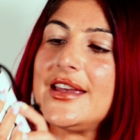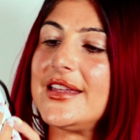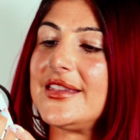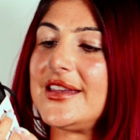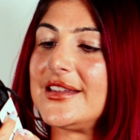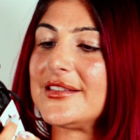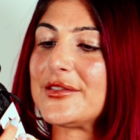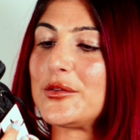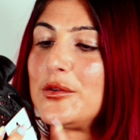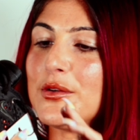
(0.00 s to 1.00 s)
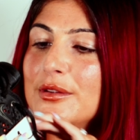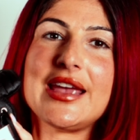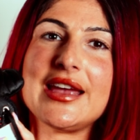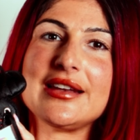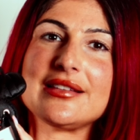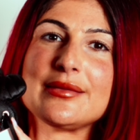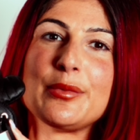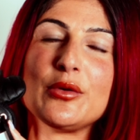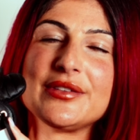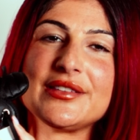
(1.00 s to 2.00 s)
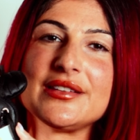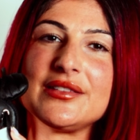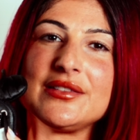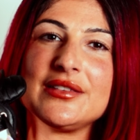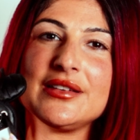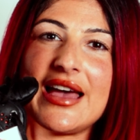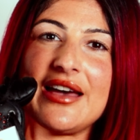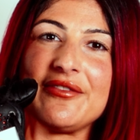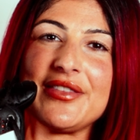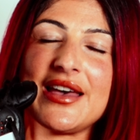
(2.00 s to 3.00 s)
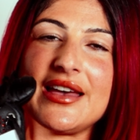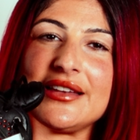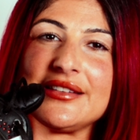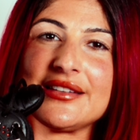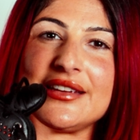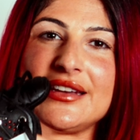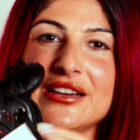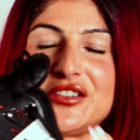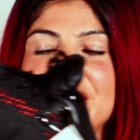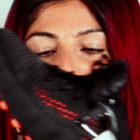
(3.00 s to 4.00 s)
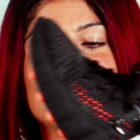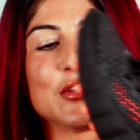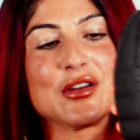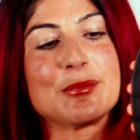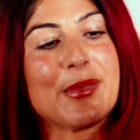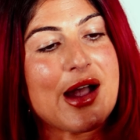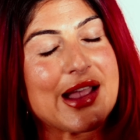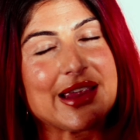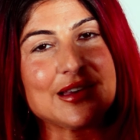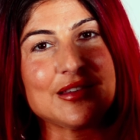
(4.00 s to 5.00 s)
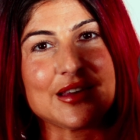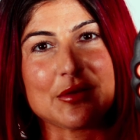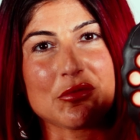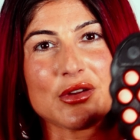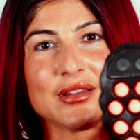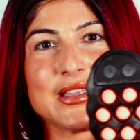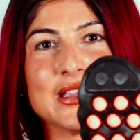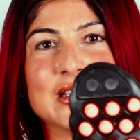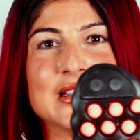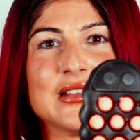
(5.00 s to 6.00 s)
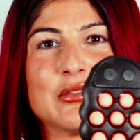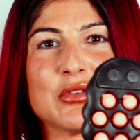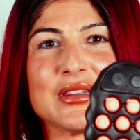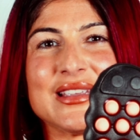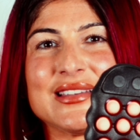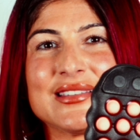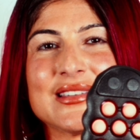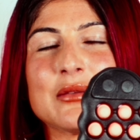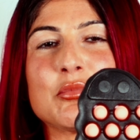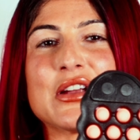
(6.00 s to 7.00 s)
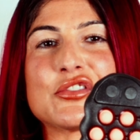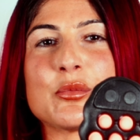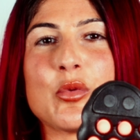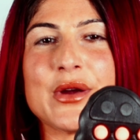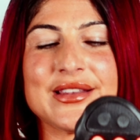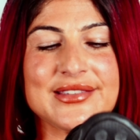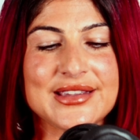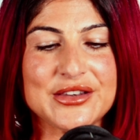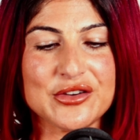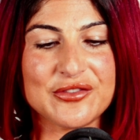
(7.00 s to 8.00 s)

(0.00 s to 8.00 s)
in the insoles, and it's supposed to have that connection to your mind and really release pressure points in your